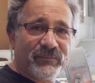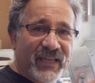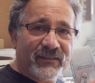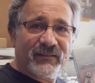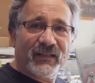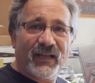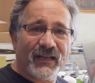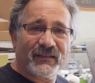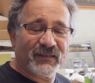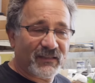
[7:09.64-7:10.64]
admit.
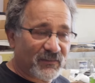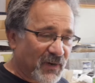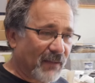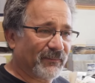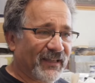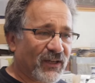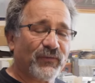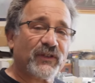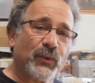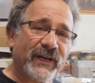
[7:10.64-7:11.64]
It's probably
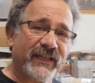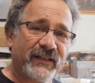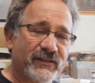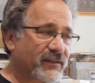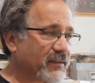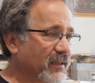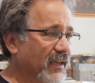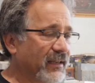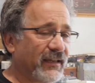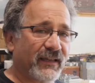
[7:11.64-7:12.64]
over 20 years,
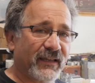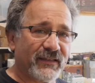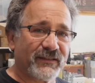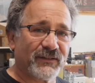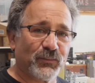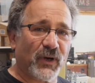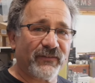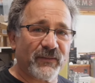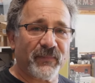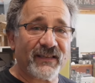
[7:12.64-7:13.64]
and he is one
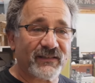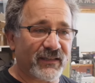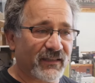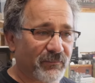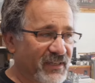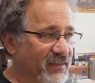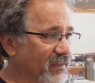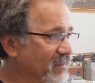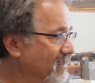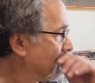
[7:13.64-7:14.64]
of the best in the
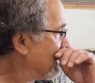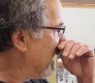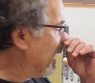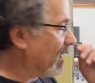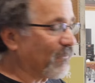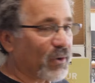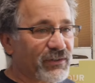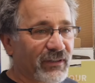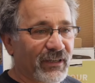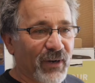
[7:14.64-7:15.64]
business.
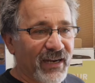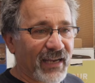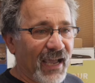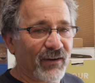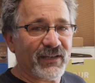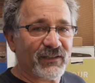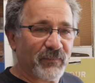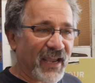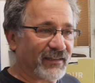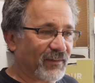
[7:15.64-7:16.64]
Unfortunately, right now, he's
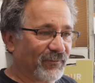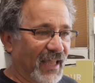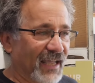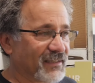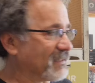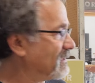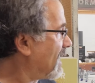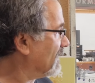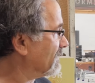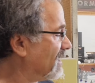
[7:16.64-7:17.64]
painting flats a
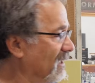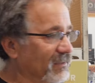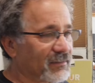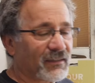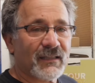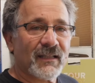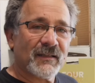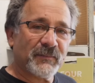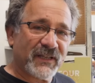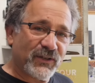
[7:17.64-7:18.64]
solid color,
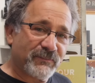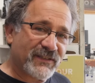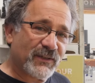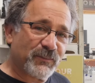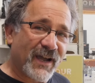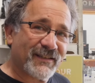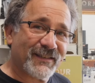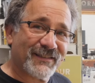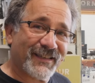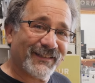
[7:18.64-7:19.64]
but you'd be surprised
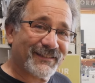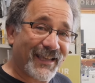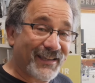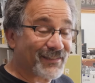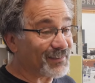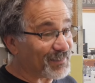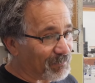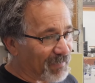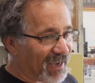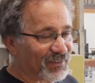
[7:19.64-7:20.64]
the skill it takes to
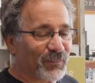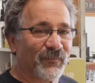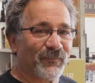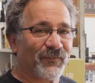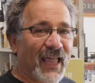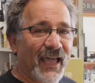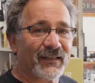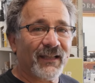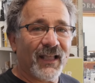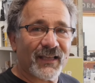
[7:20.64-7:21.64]
paint a flat
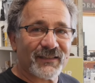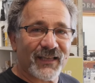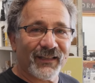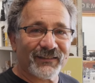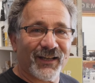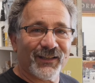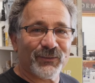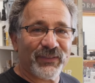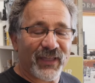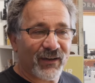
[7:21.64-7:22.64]
a solid color
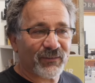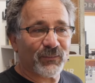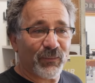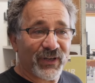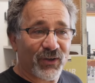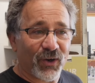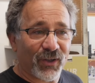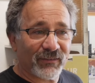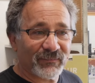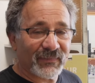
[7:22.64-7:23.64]
without what we
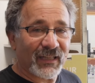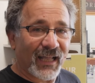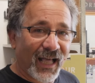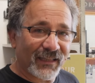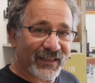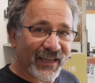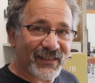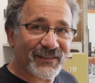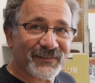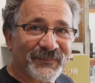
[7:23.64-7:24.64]
call
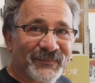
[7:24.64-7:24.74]
holidays.